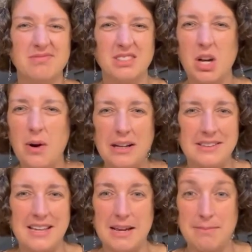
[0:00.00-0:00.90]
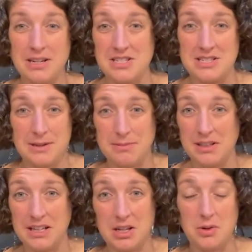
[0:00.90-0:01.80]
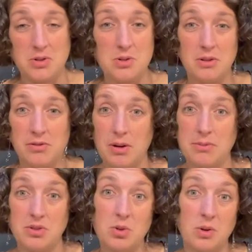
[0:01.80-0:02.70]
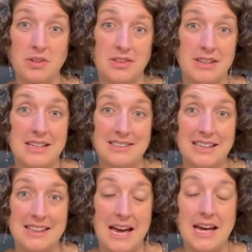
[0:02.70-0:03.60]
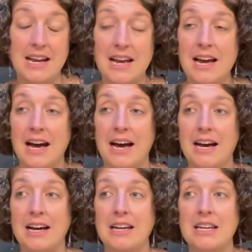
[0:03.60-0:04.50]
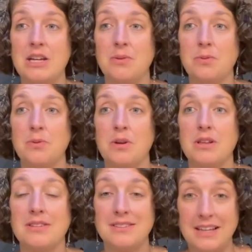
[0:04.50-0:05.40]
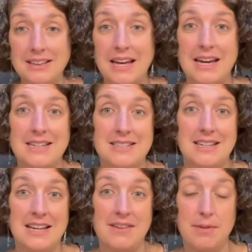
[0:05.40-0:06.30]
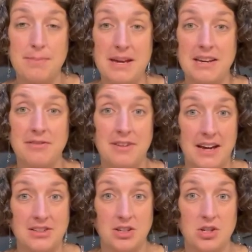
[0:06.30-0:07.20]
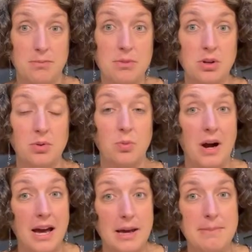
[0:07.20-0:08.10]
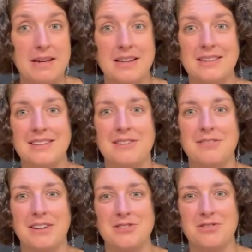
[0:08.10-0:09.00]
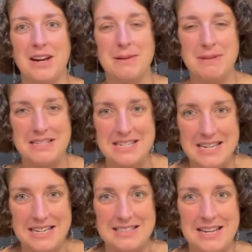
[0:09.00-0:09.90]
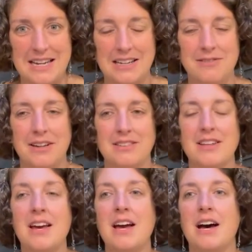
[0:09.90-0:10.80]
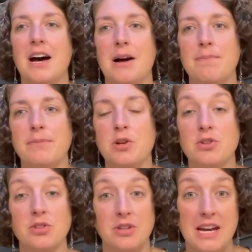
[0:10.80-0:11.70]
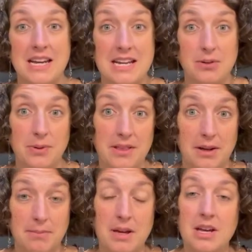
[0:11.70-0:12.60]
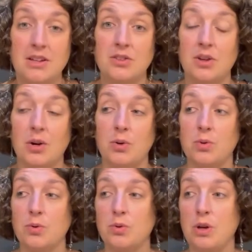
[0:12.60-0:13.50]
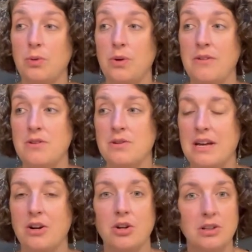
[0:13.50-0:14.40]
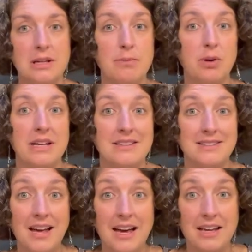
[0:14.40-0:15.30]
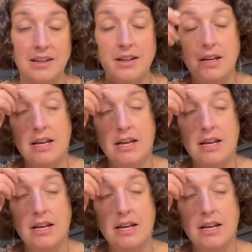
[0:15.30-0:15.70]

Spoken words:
go outside much except to go to and from stores and things like that, sunlight can have a big effect on your mood. Why? Because it affects your vitamin D intake. It affects your circadian rhythm. So, if you get early morning sun